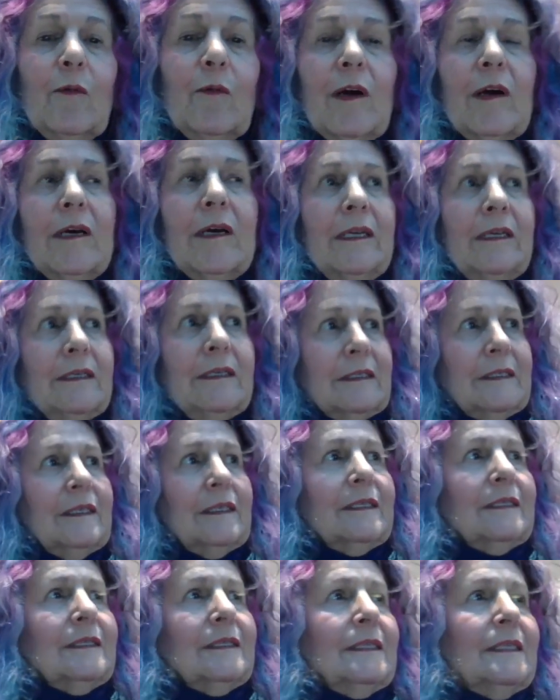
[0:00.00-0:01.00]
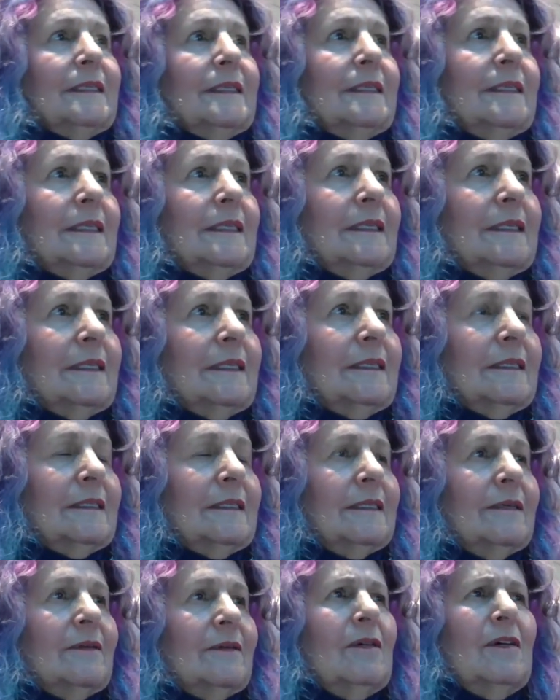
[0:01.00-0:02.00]
Ryan
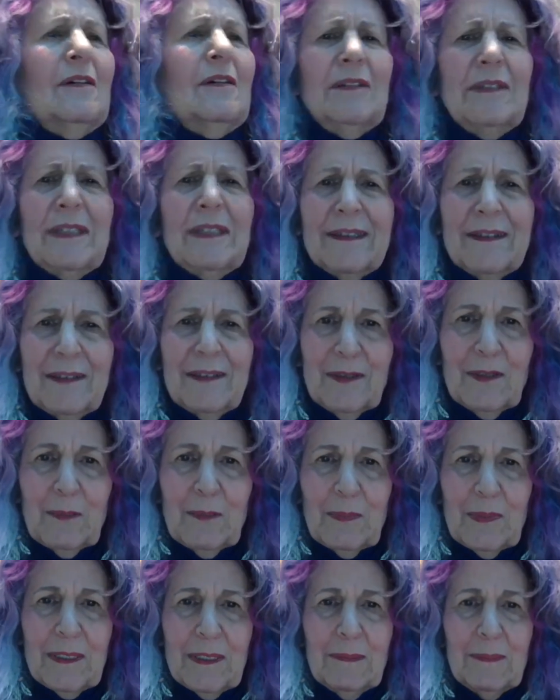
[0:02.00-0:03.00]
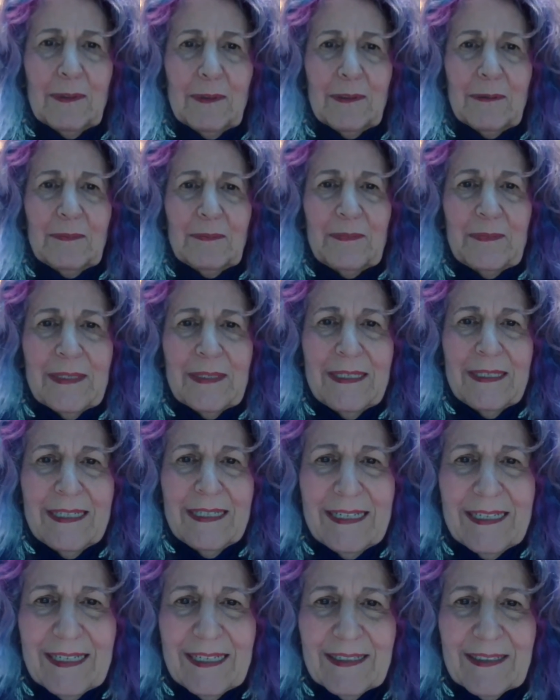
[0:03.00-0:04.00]
and all the other people,
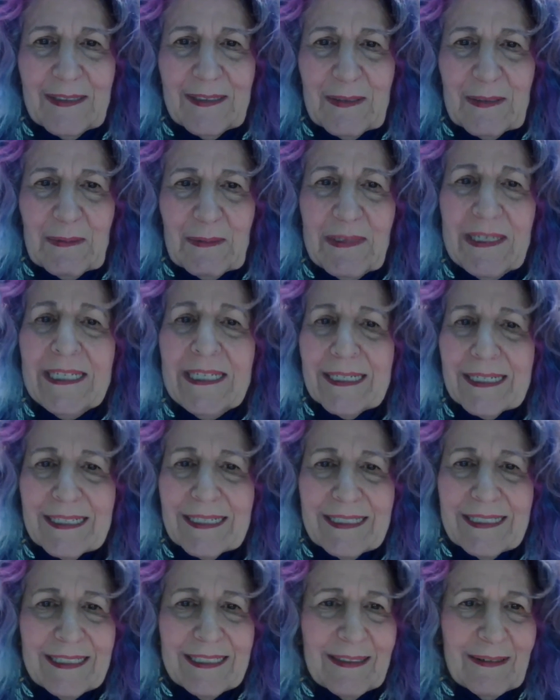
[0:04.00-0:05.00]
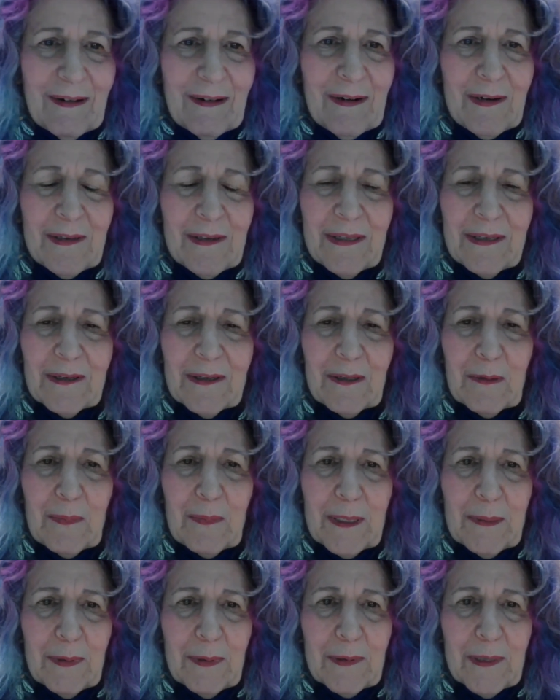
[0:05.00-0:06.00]
Nick, all the
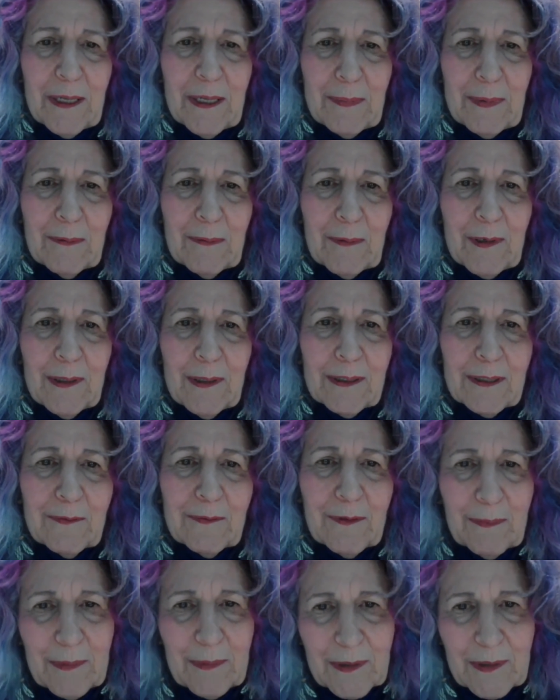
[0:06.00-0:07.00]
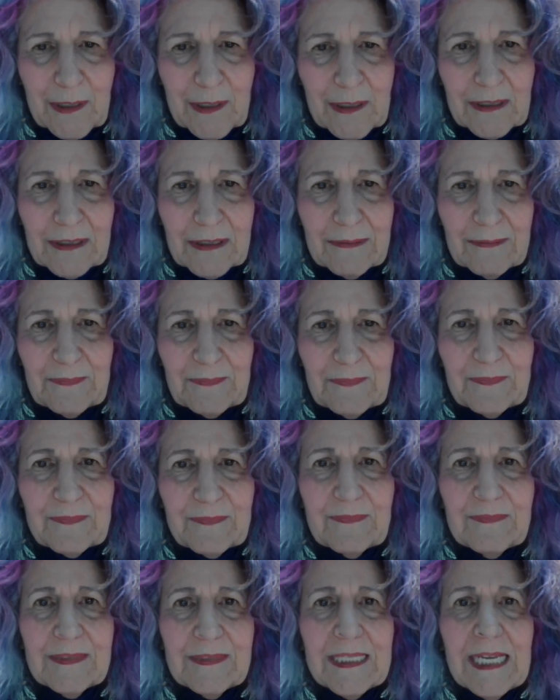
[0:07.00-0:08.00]
other people that have been with us from the start
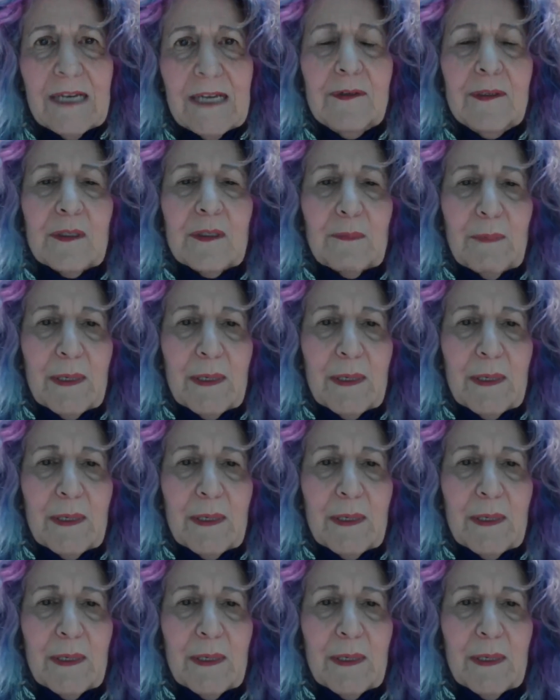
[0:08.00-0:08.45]
have